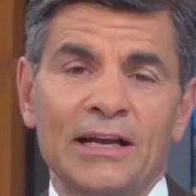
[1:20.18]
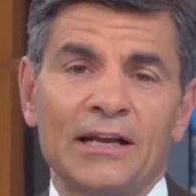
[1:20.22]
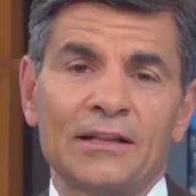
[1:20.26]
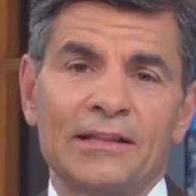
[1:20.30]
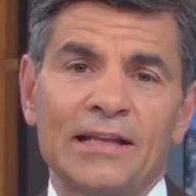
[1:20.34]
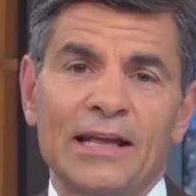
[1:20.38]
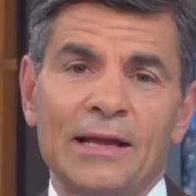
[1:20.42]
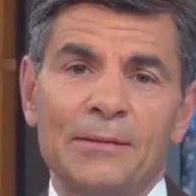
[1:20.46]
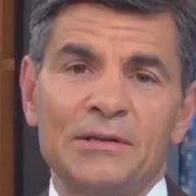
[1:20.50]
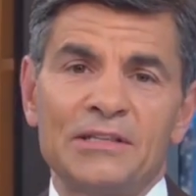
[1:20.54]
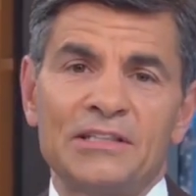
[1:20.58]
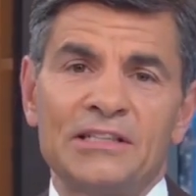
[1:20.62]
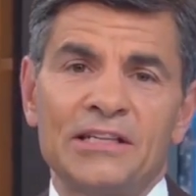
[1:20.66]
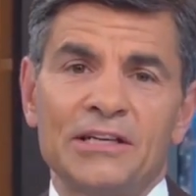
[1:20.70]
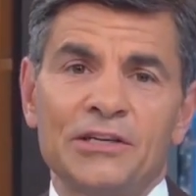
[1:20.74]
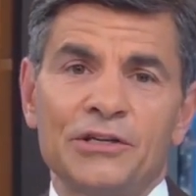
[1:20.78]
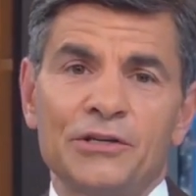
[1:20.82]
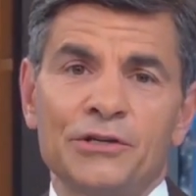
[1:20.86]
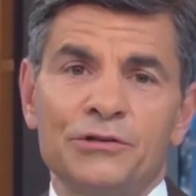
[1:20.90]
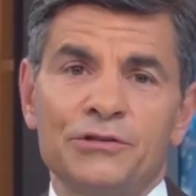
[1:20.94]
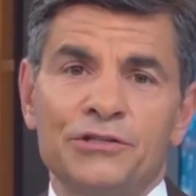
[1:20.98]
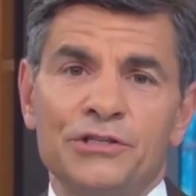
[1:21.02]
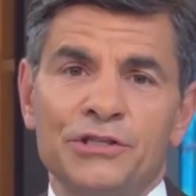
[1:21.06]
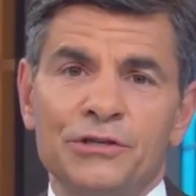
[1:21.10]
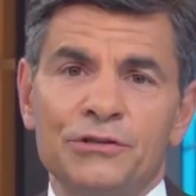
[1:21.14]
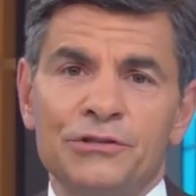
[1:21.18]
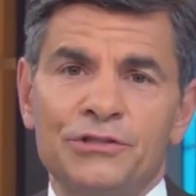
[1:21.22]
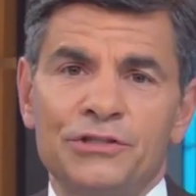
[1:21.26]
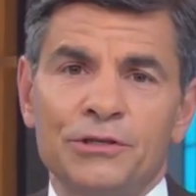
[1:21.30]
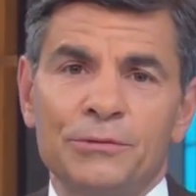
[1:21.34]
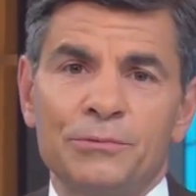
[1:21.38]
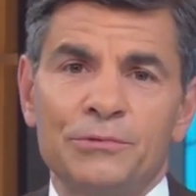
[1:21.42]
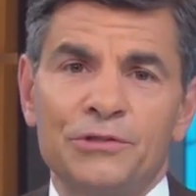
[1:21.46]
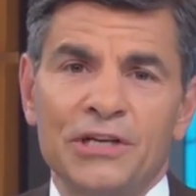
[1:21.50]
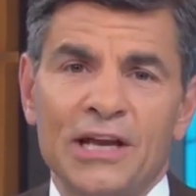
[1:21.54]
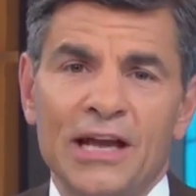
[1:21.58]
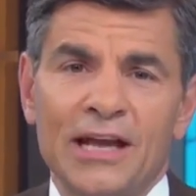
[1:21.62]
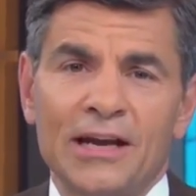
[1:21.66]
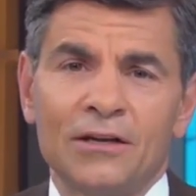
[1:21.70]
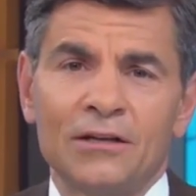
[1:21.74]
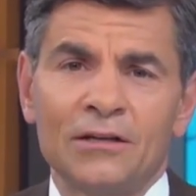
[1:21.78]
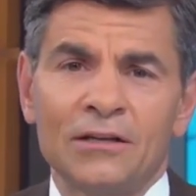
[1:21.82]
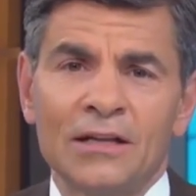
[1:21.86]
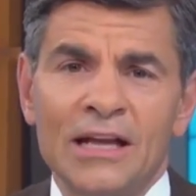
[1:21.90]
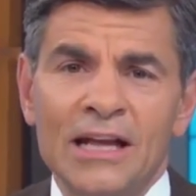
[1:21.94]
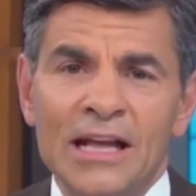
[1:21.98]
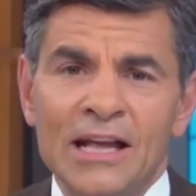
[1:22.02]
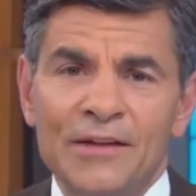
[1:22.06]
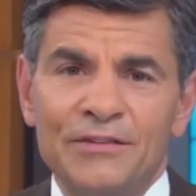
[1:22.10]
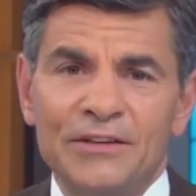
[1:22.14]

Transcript: out the ABC News YouTube channel.